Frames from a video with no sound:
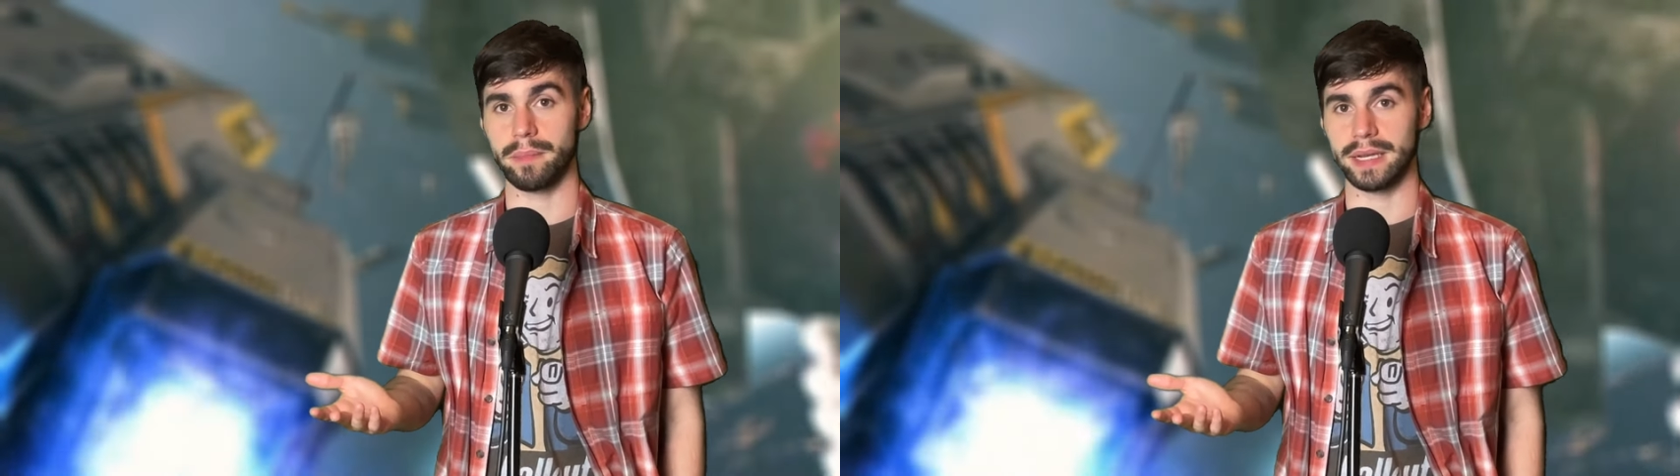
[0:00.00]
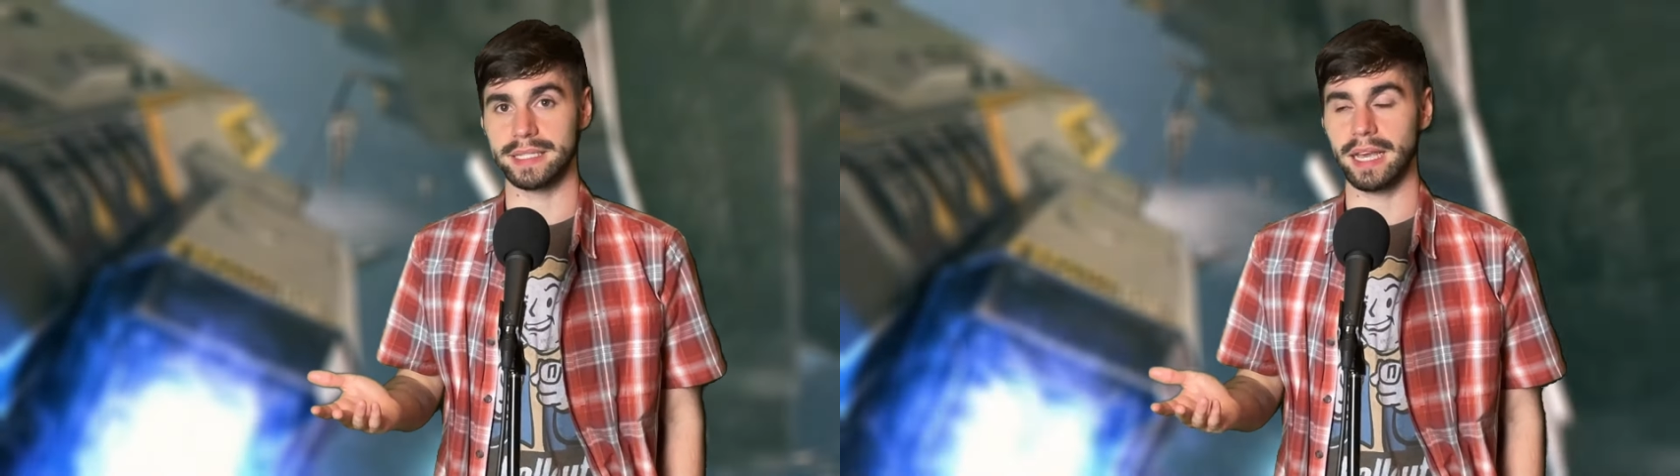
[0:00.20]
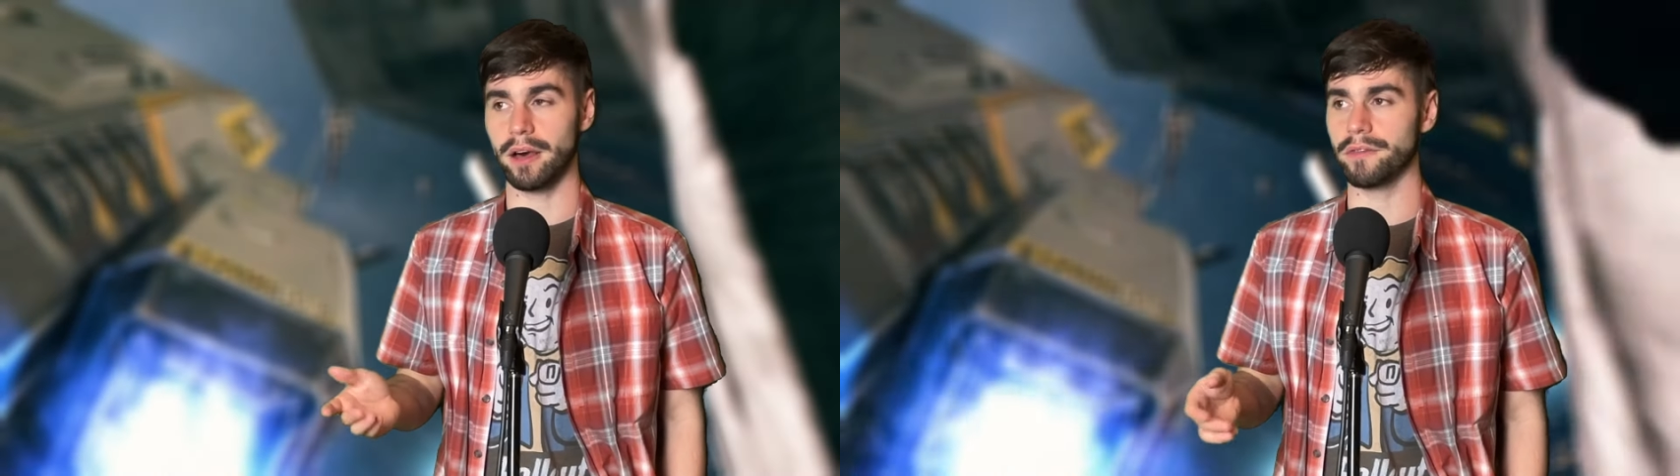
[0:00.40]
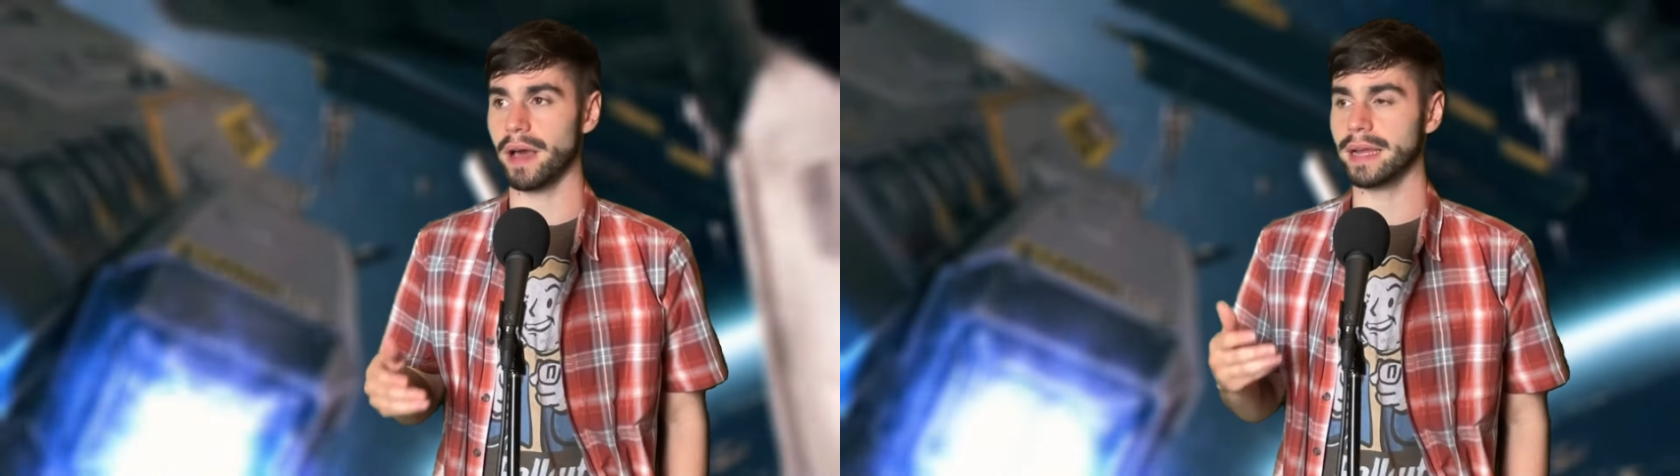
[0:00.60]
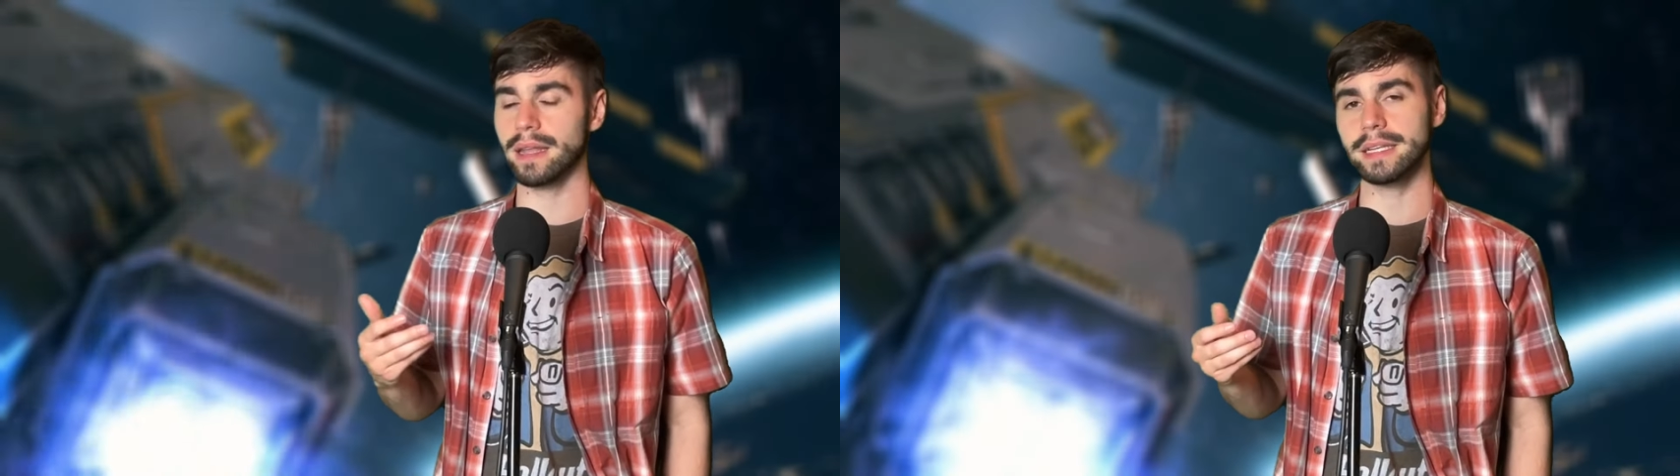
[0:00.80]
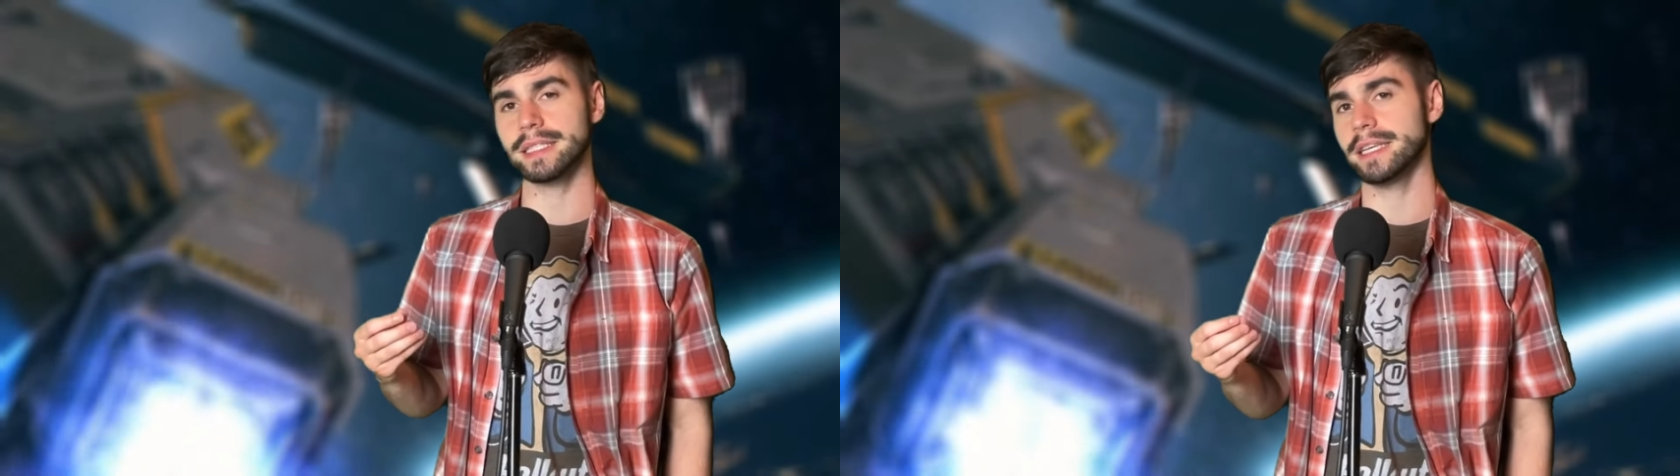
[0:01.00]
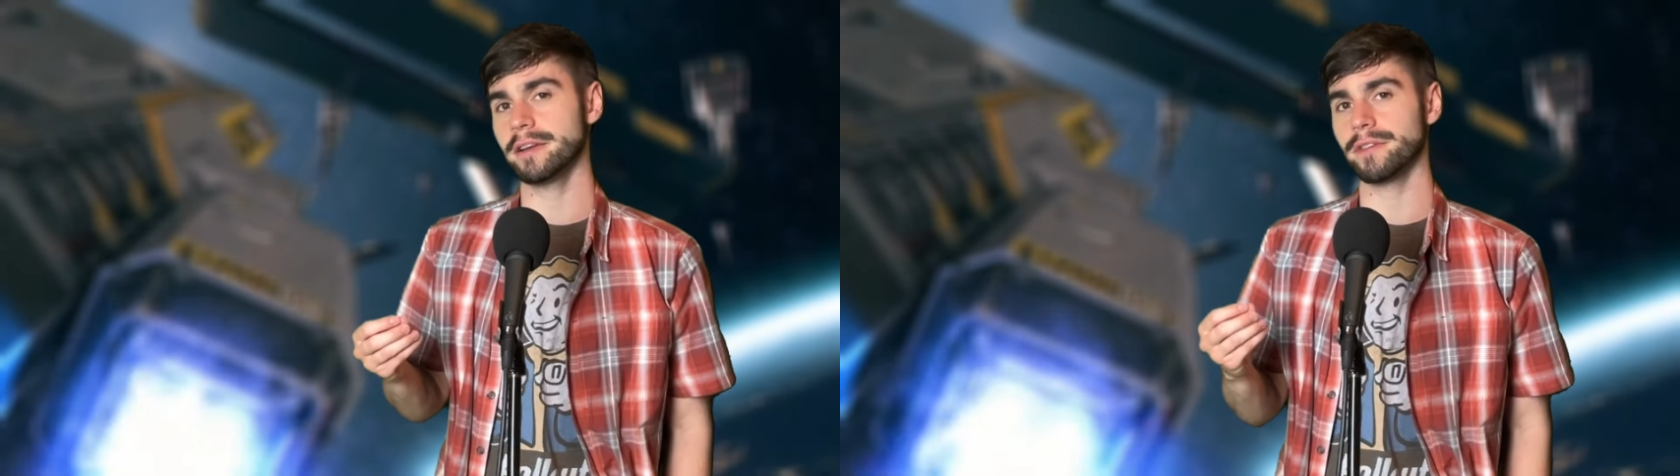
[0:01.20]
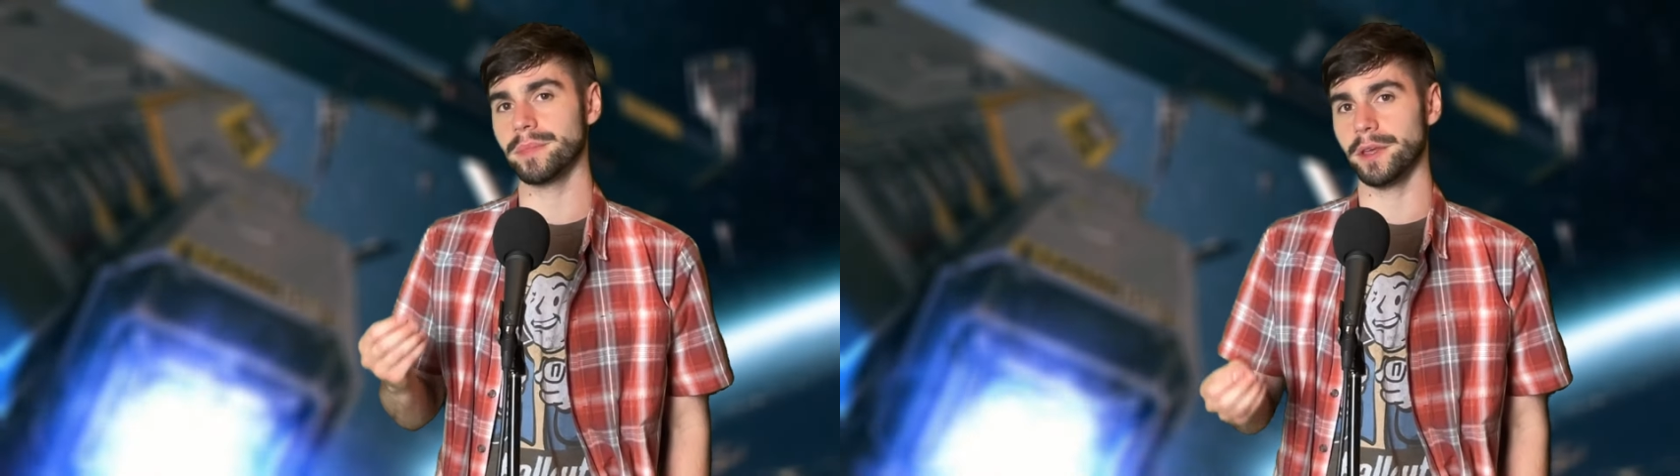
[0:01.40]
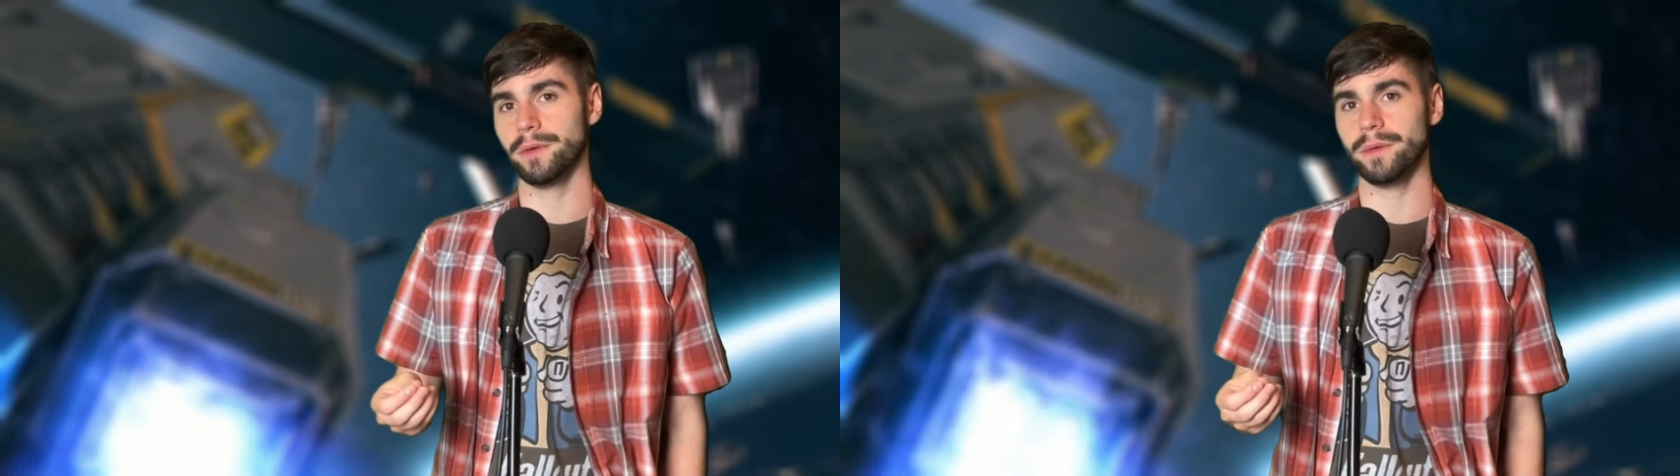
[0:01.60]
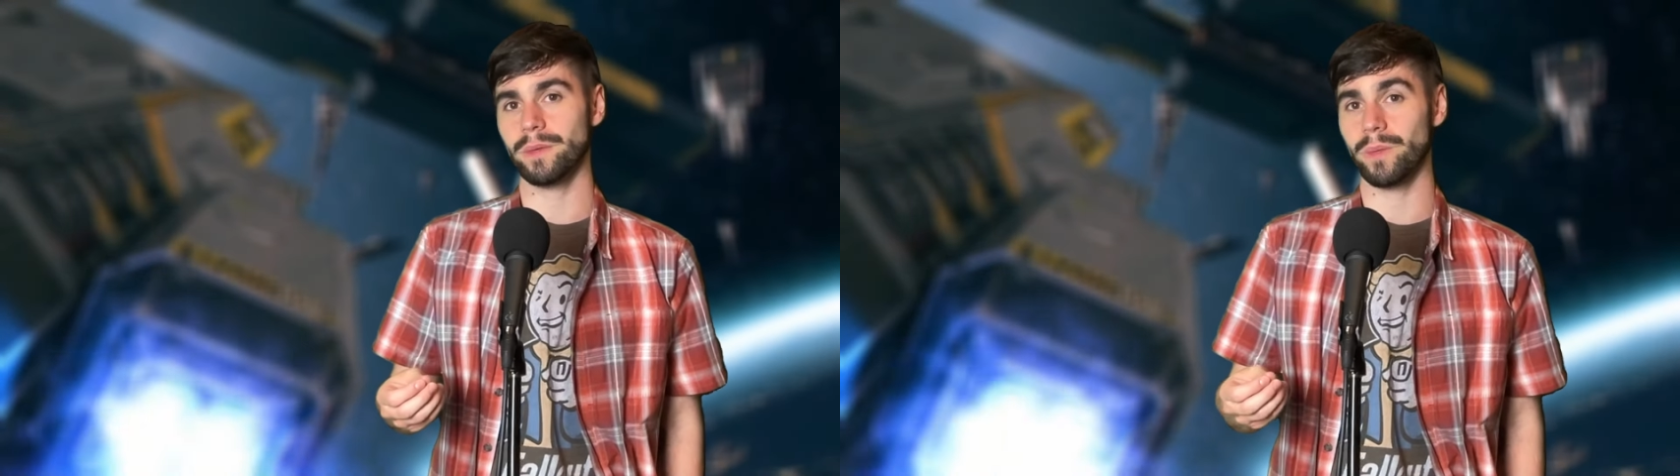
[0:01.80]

myself, I'd like to hear from you.